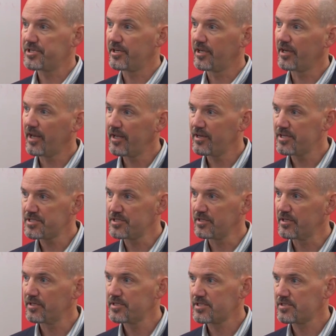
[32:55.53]
and it, it
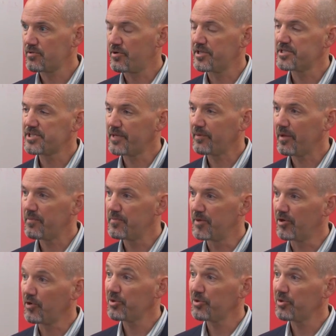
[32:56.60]
isn't sort of the same capability.